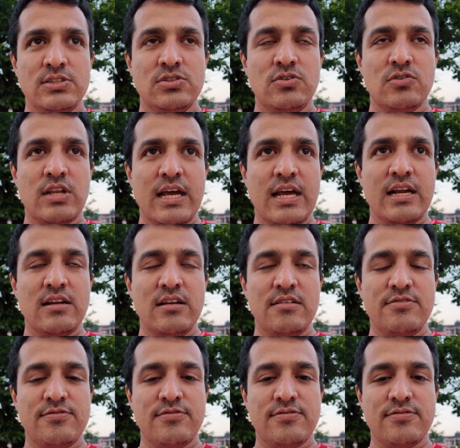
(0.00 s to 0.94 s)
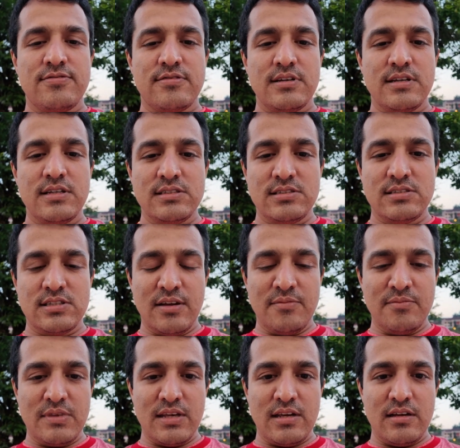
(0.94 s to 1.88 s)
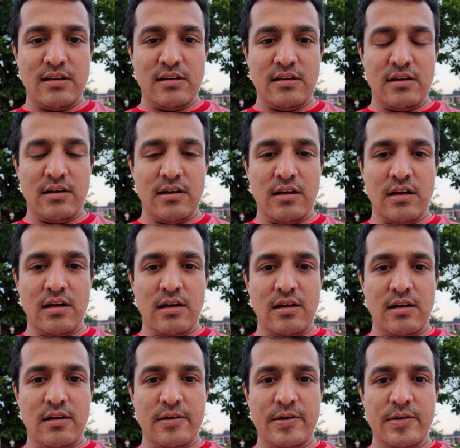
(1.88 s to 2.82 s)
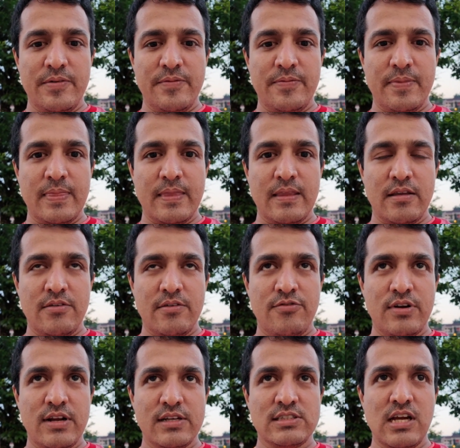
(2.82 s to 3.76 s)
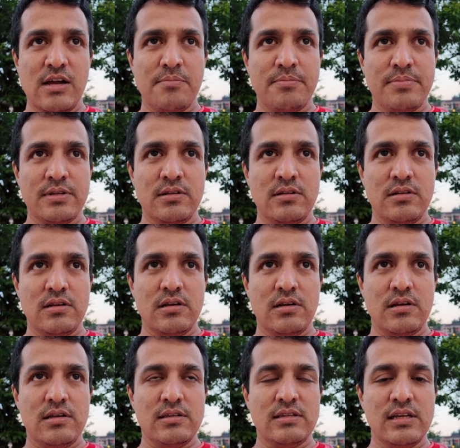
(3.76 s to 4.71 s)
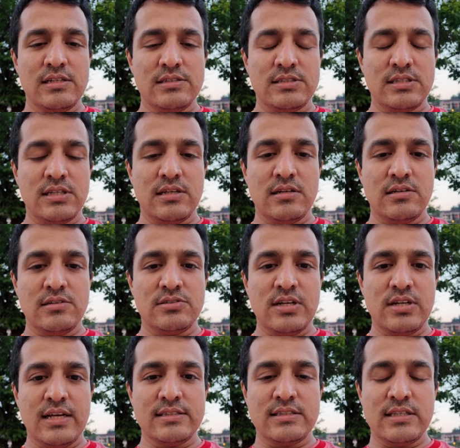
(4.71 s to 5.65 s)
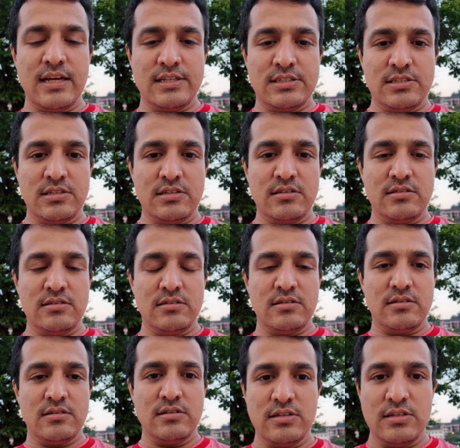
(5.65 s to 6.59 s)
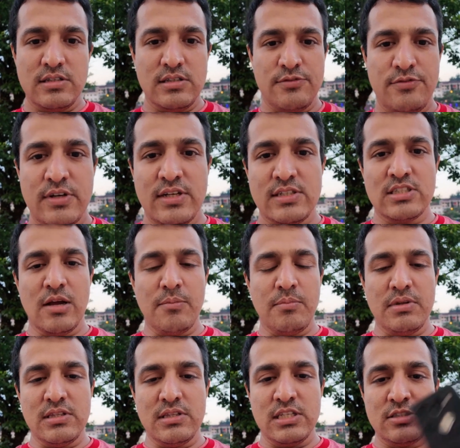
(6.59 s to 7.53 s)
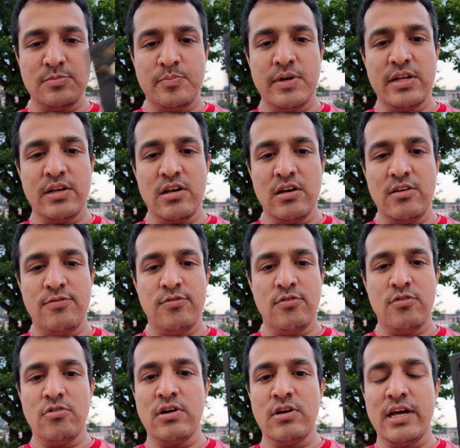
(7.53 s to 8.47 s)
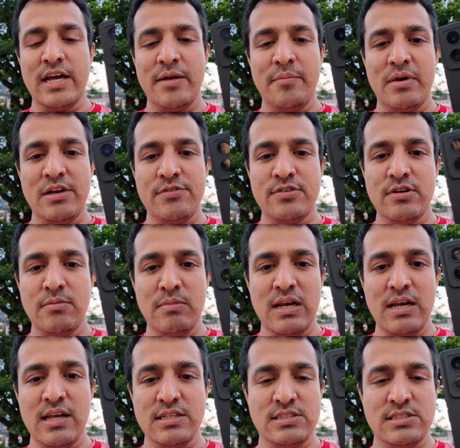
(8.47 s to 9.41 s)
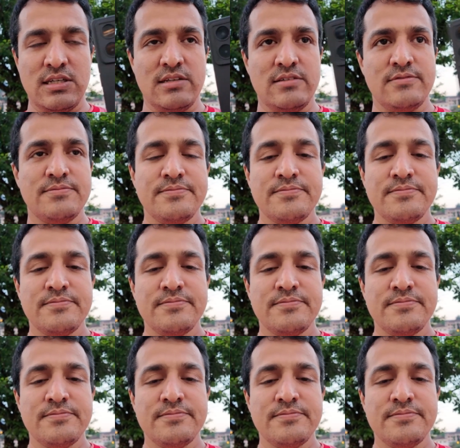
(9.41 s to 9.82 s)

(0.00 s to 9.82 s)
So tariff is something, for example, there is a transaction. For example, this particular phone I buy from Malaysia.